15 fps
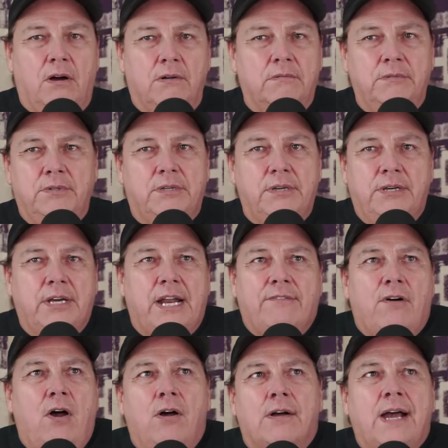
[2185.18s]
you can
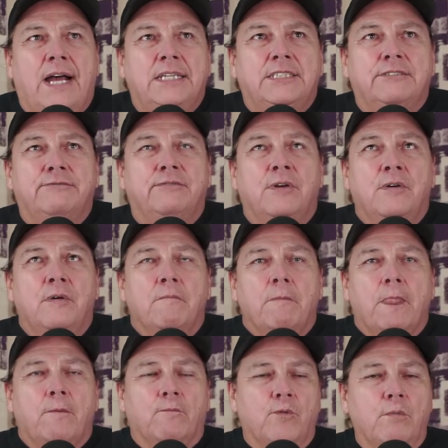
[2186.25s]
have all kinds of
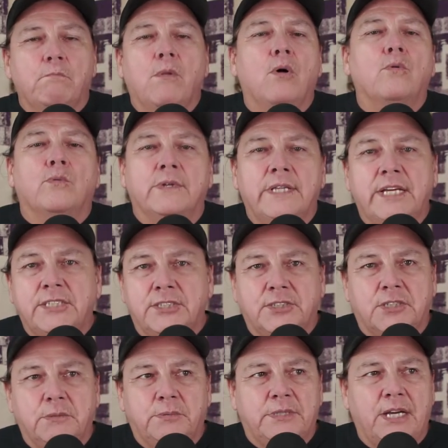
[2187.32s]
remote
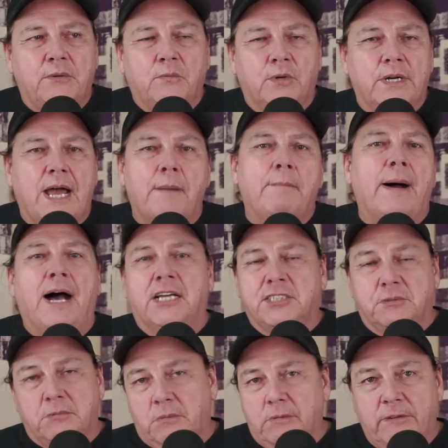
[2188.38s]
relationships that were not
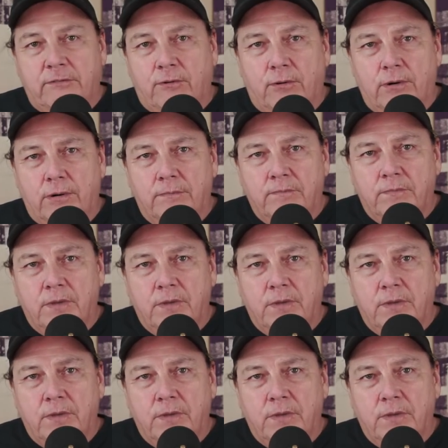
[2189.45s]
possible before.